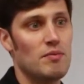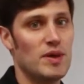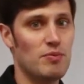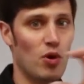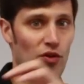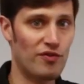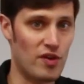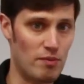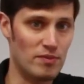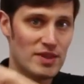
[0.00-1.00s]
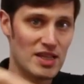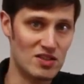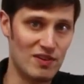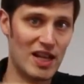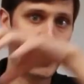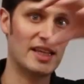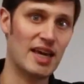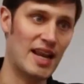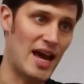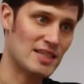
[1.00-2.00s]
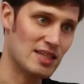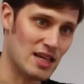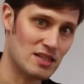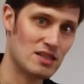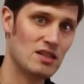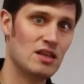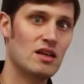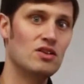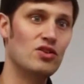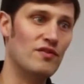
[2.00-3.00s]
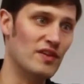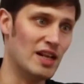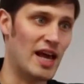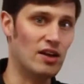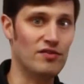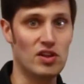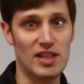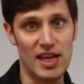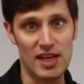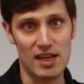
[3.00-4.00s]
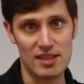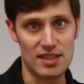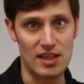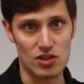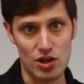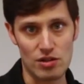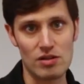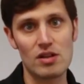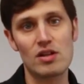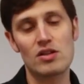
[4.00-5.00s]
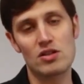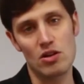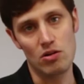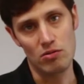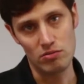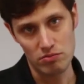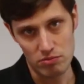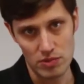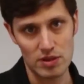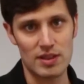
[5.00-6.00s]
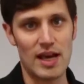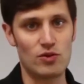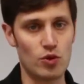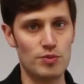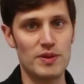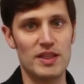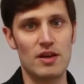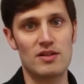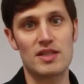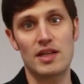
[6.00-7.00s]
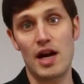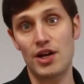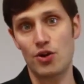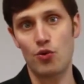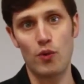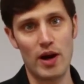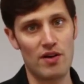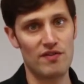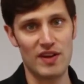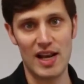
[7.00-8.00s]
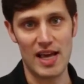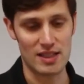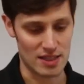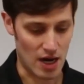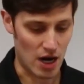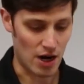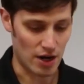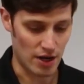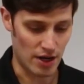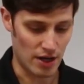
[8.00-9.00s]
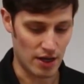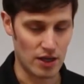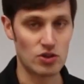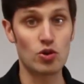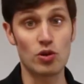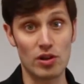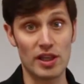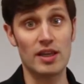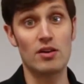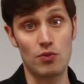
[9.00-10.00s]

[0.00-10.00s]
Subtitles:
people from this VLAN can access the VLAN of the data center. So that would be a scenario where VLANs are totally